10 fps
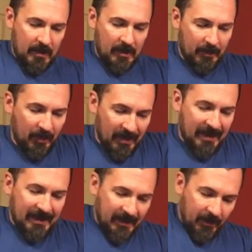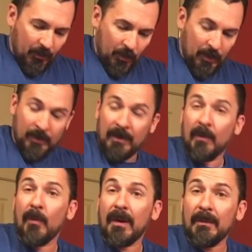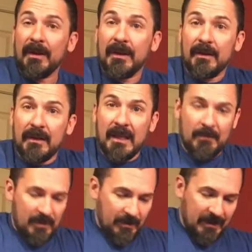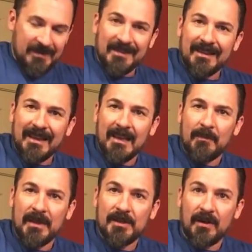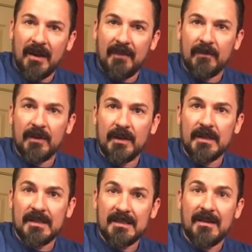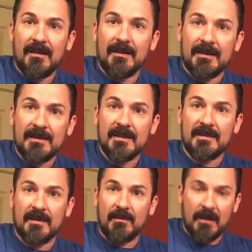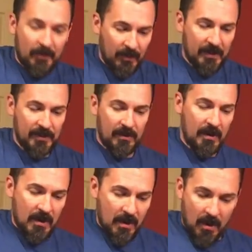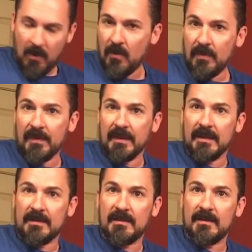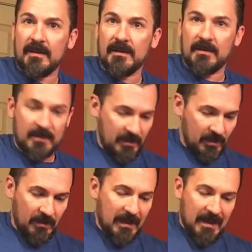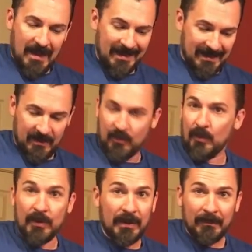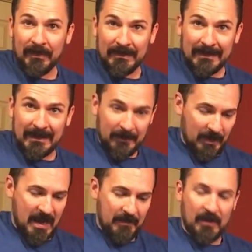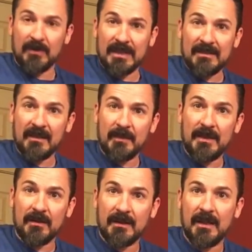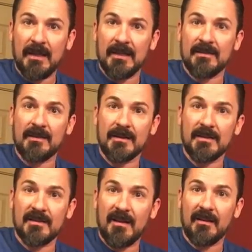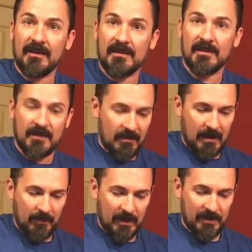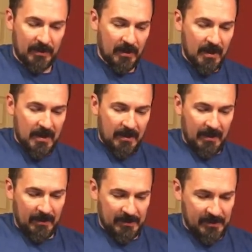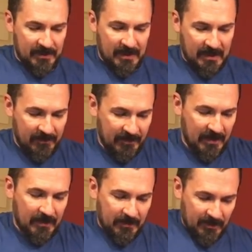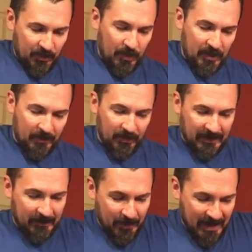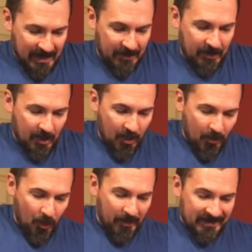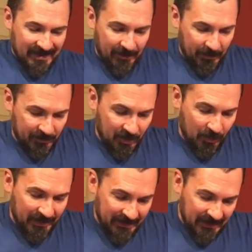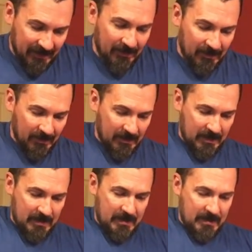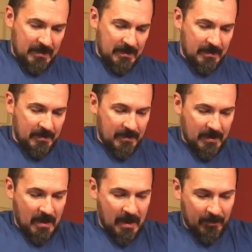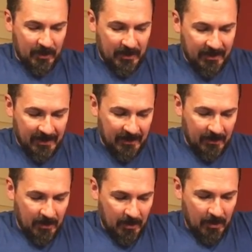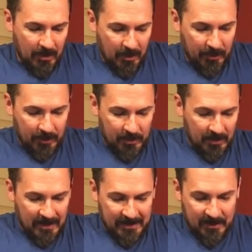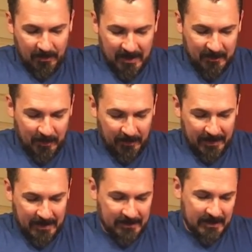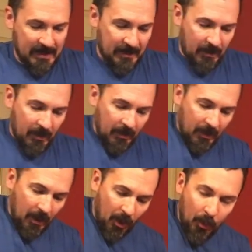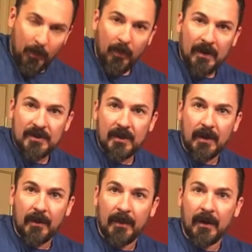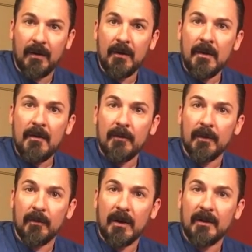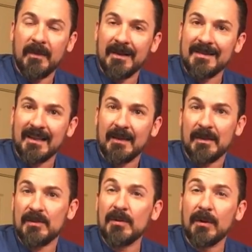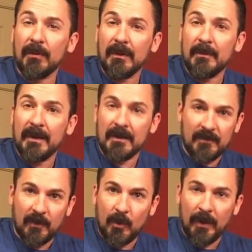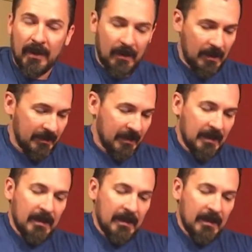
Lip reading: applied into the wound. And what I'm going to keep doing is make sure I have good, solid, consistent, direct pressure on this until I get this wound completely packed, because that's going to be your key. Is good, solid, consistent, direct pressure. Now let's just say I've got this wound completely packed. No more material is going in here. I'm going to then utilize the rest, put on the outside, hold pressure down there for the recommended time. That's 2 to 3 minutes for quick clot.